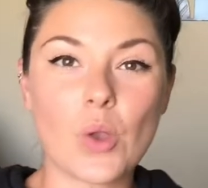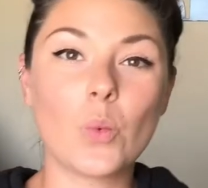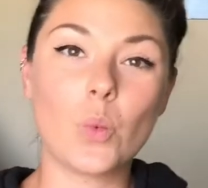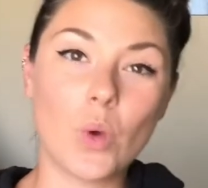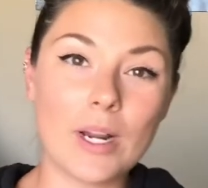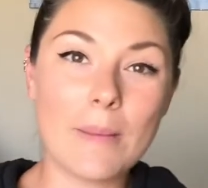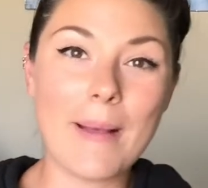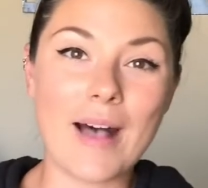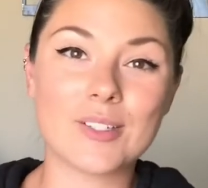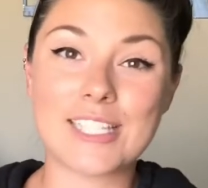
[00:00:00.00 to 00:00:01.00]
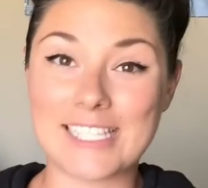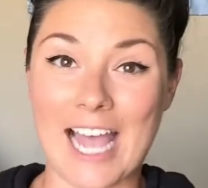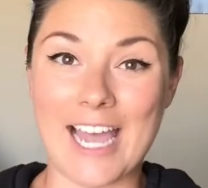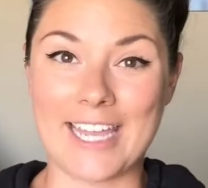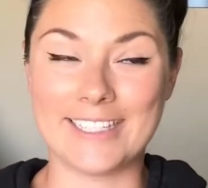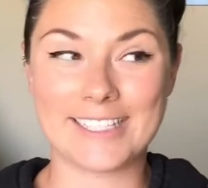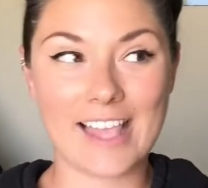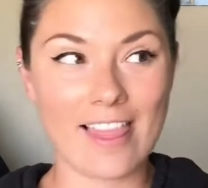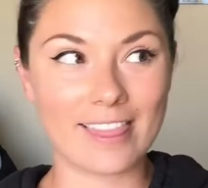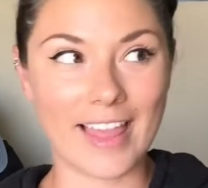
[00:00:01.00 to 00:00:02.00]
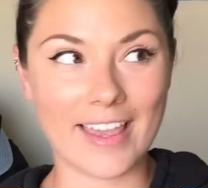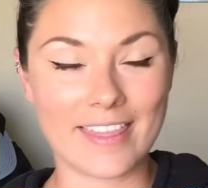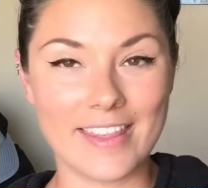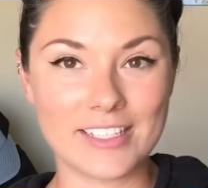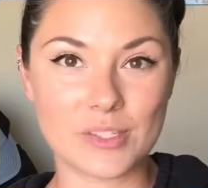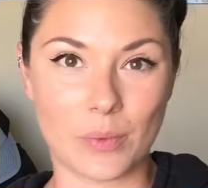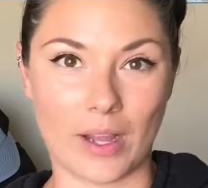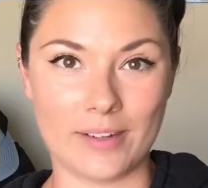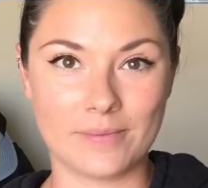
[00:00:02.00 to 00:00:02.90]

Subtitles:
What about signs like this one?